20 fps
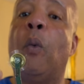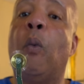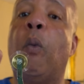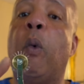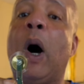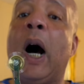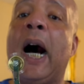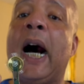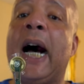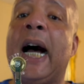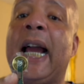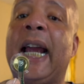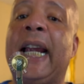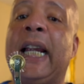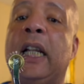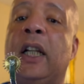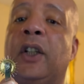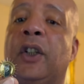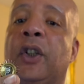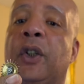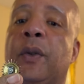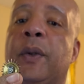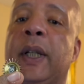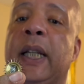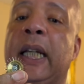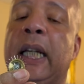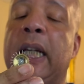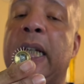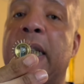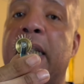why you
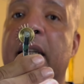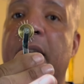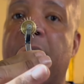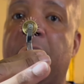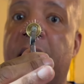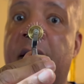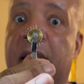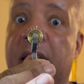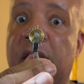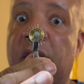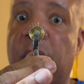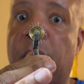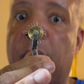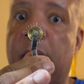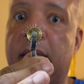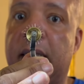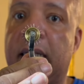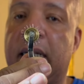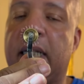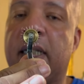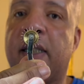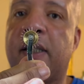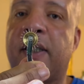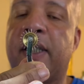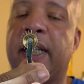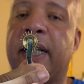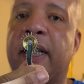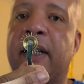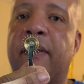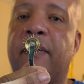need this one
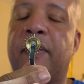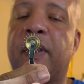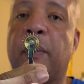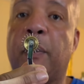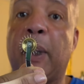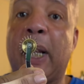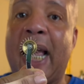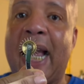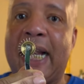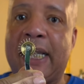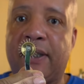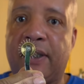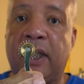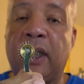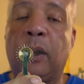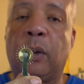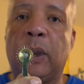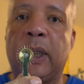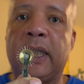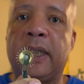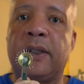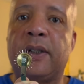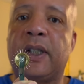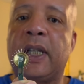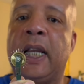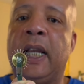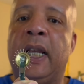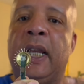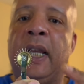instead of the plastic ones